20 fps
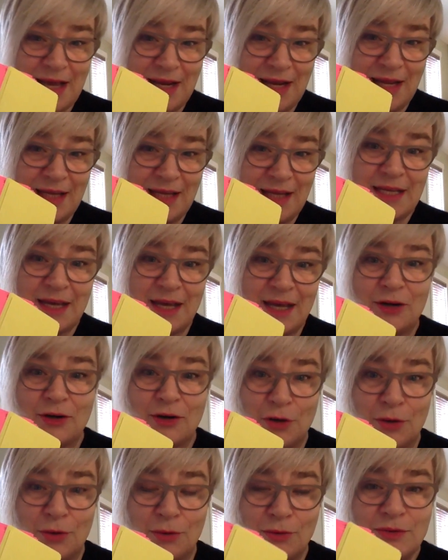I like to color
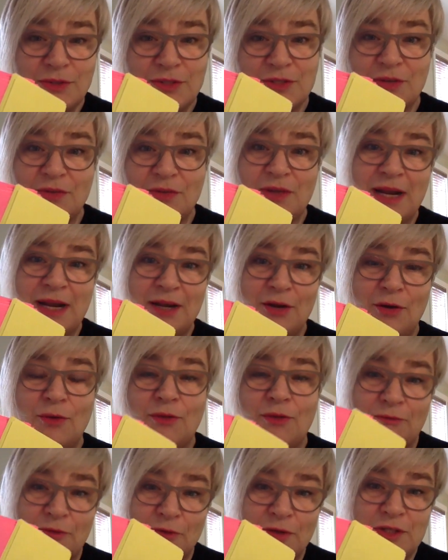code so that I know
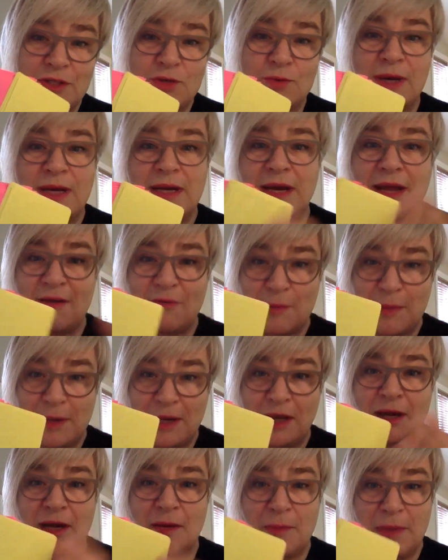the first one,
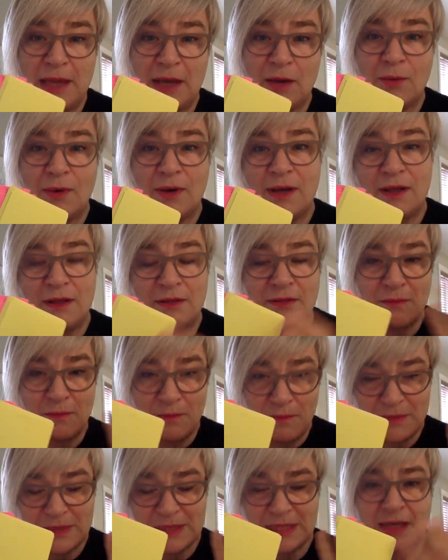everybody got a pink one, the
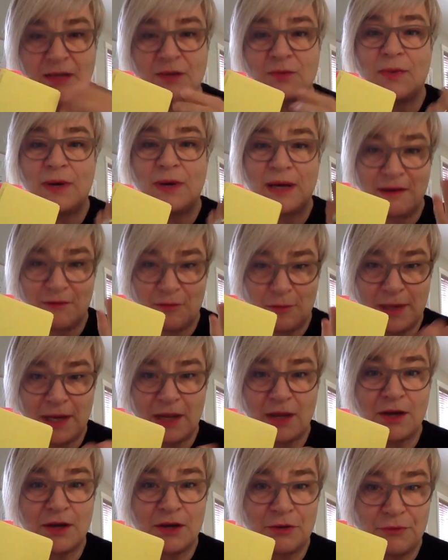second one,
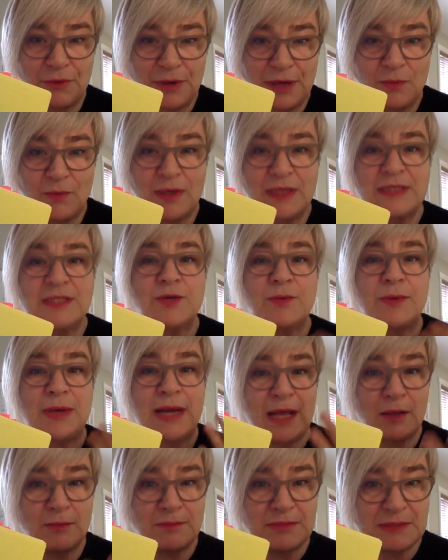everybody got a green one. So it
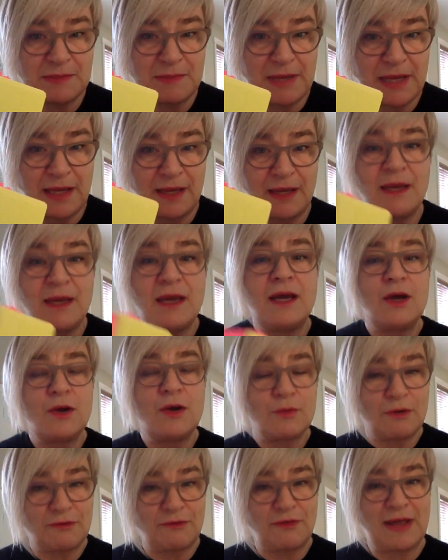helps me
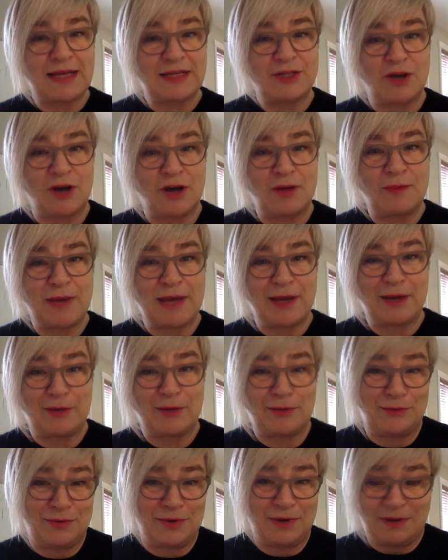reflect on my
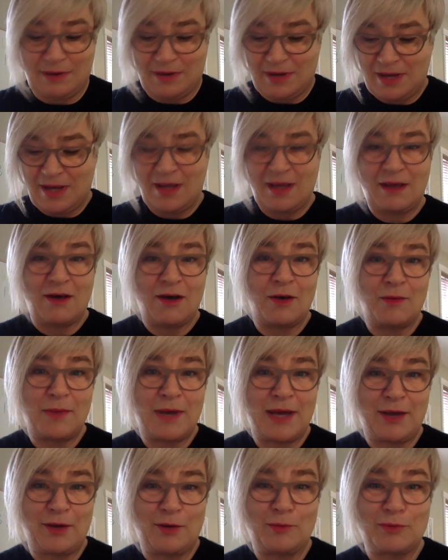own on
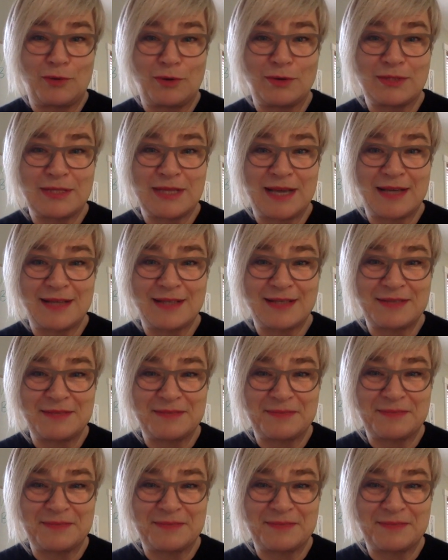my own process.